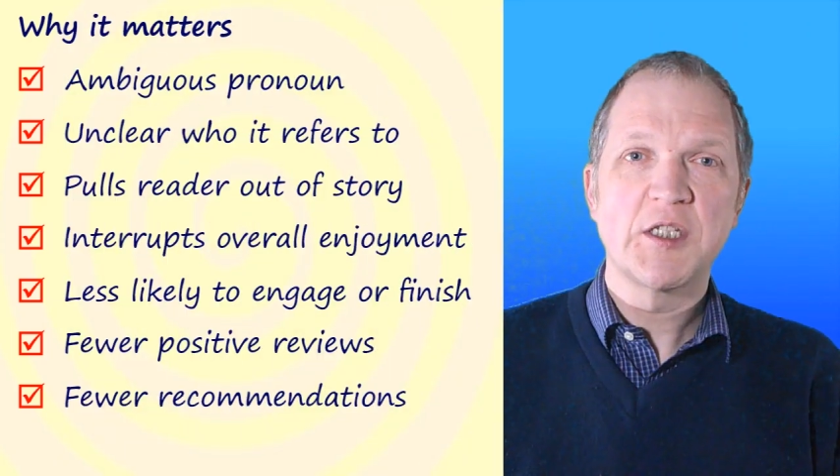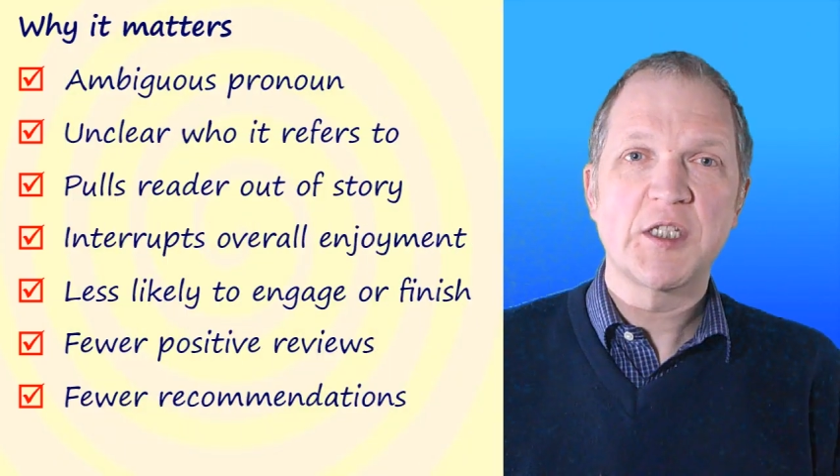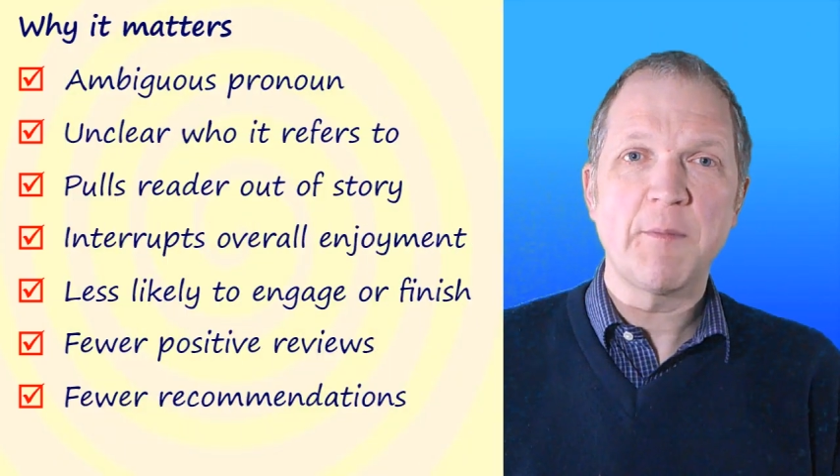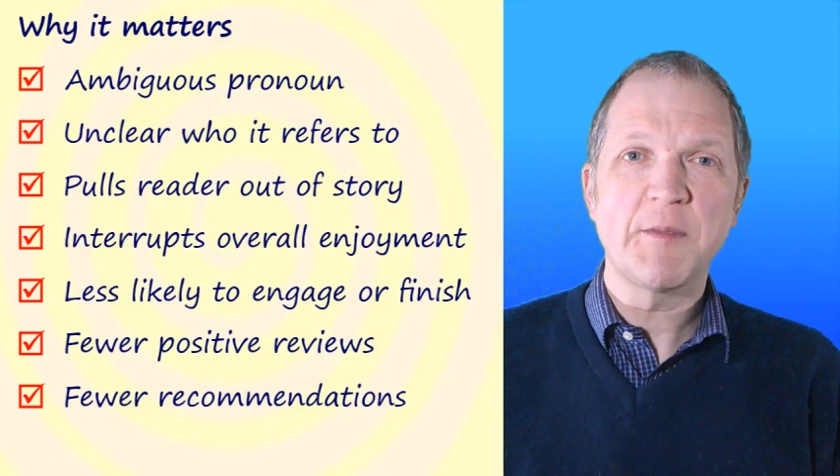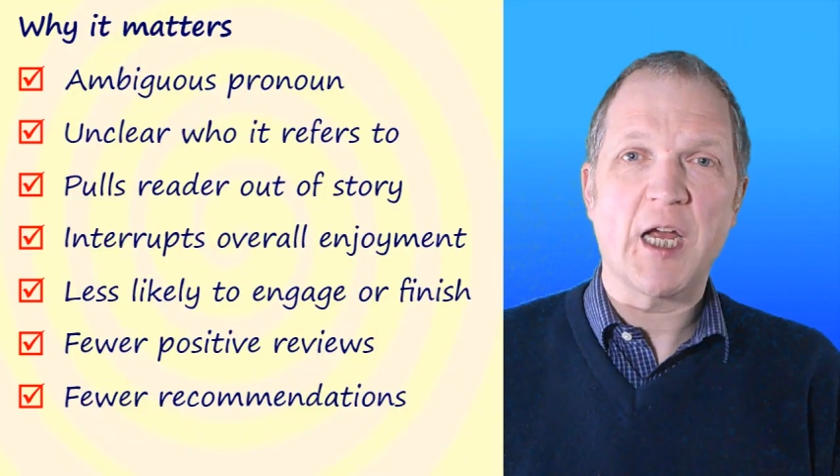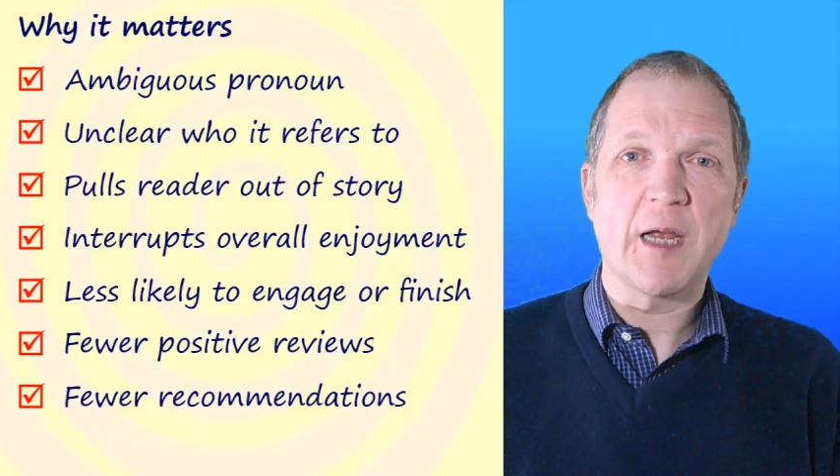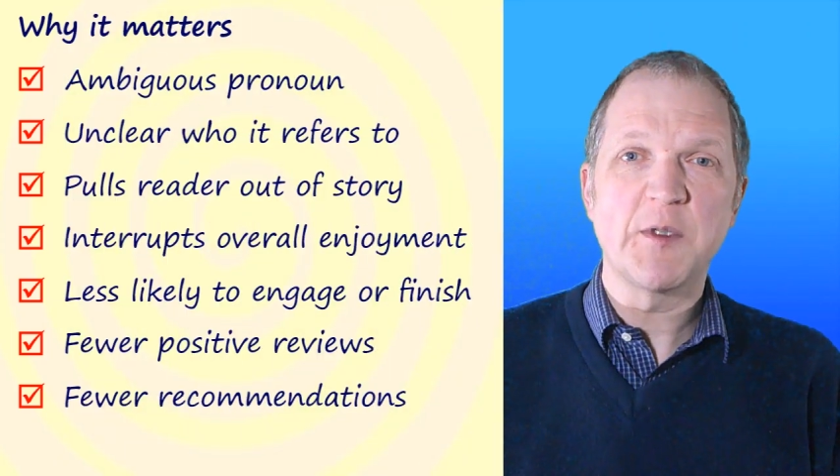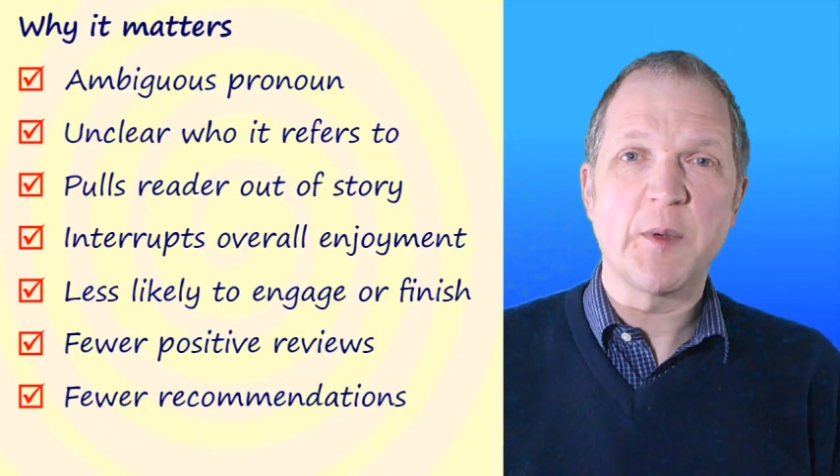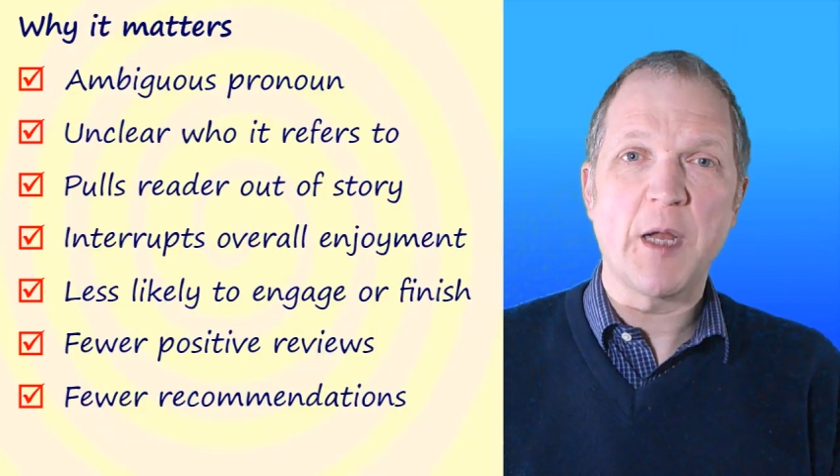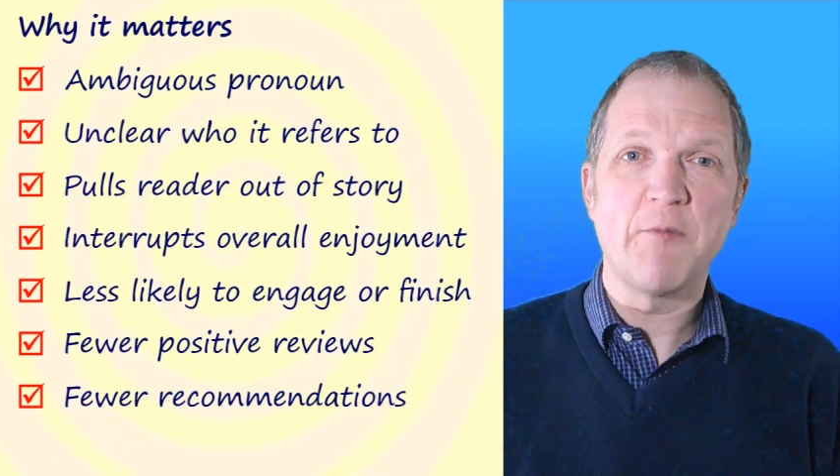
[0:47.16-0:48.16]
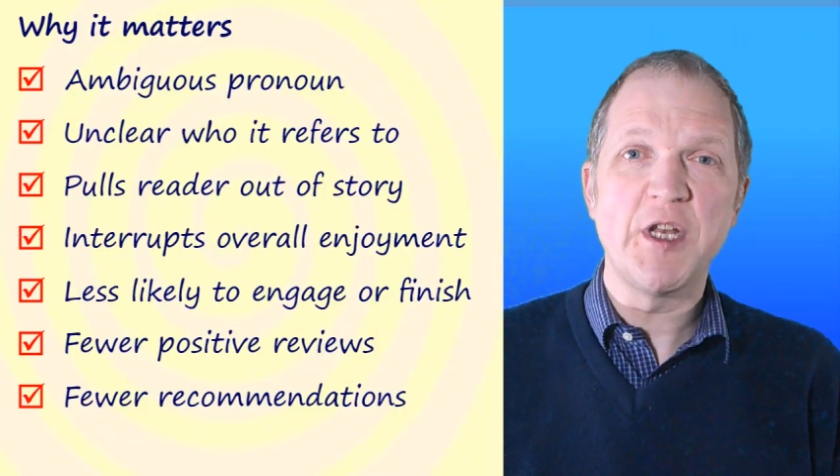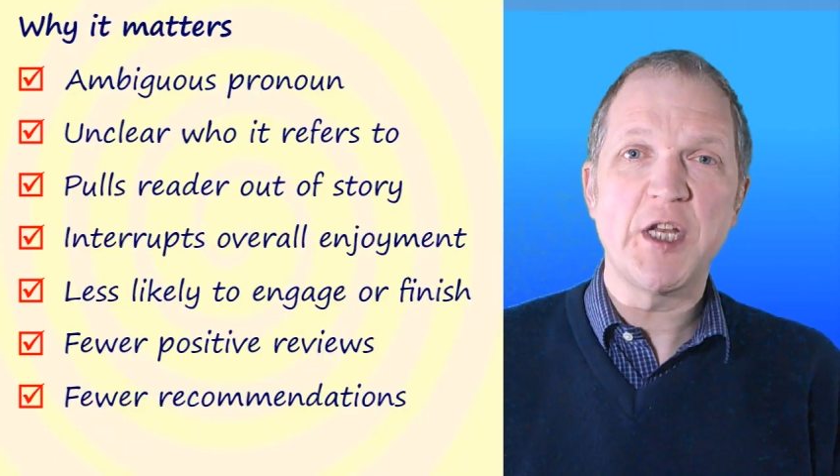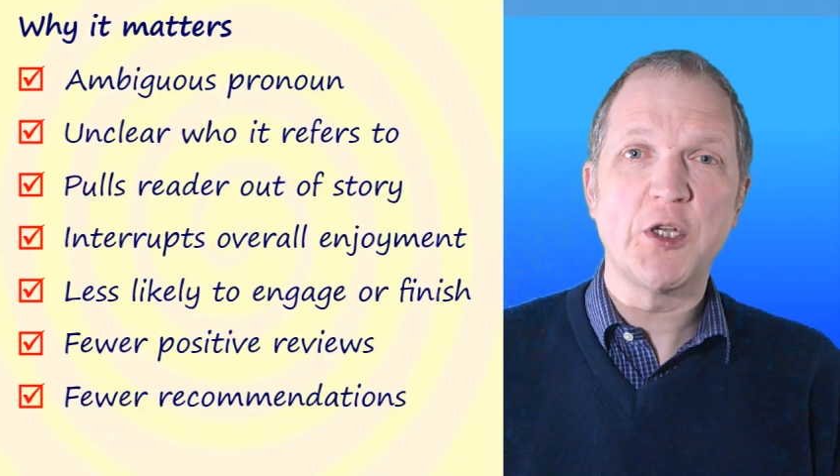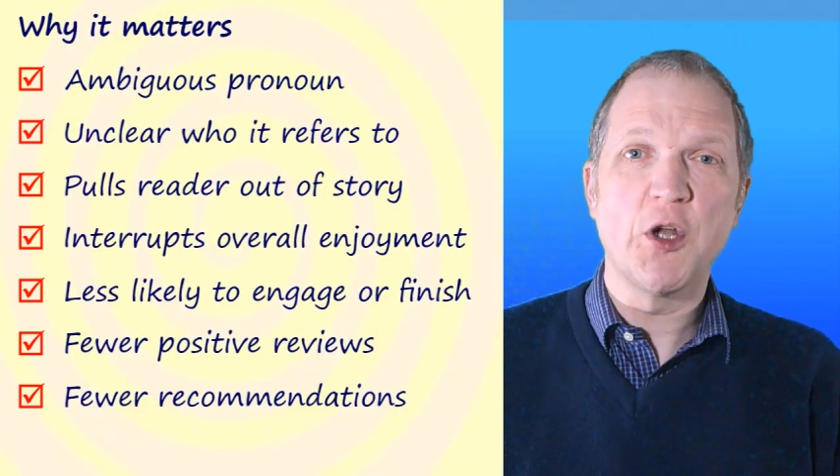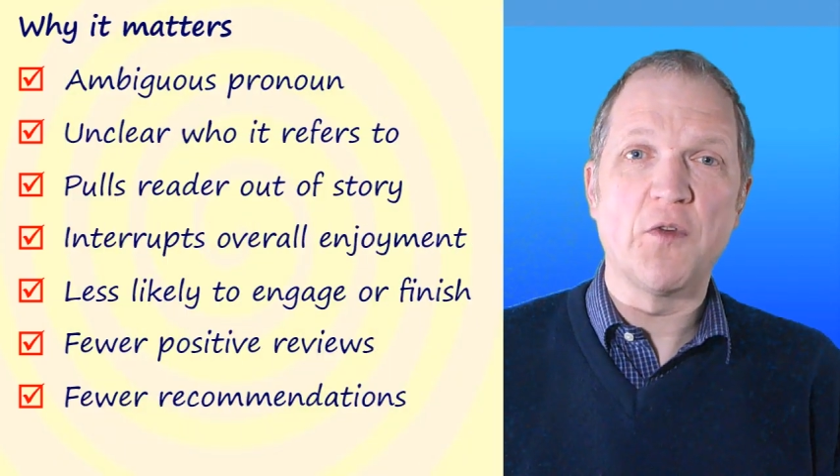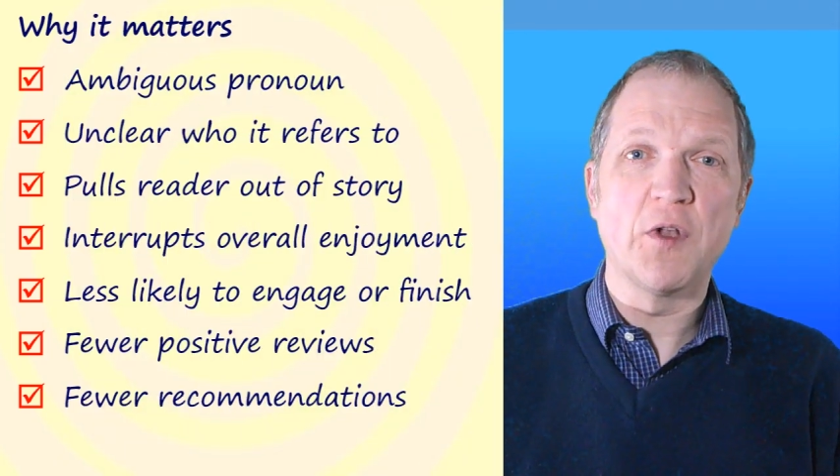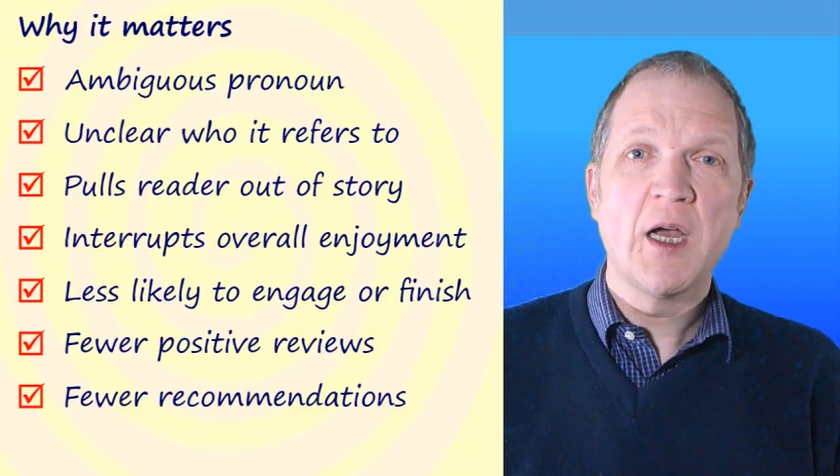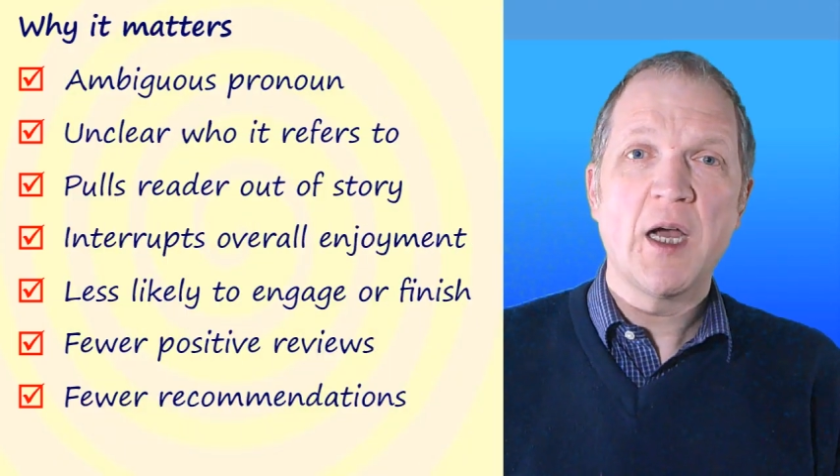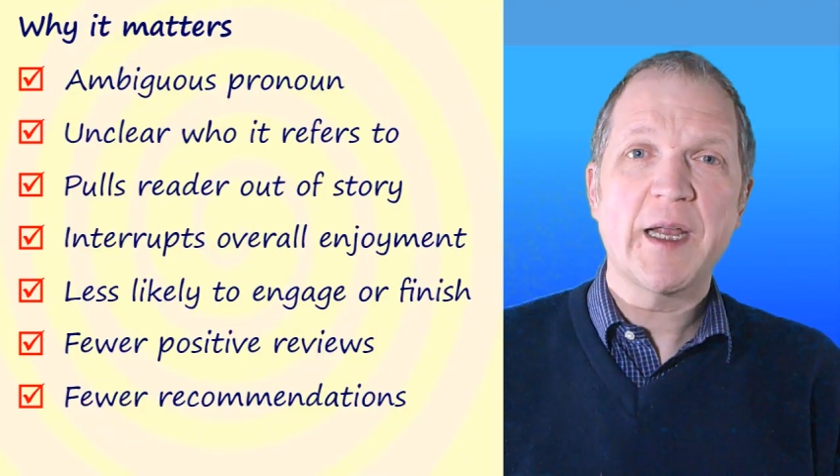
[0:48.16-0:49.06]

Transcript: Sometimes when I'm reading a novel,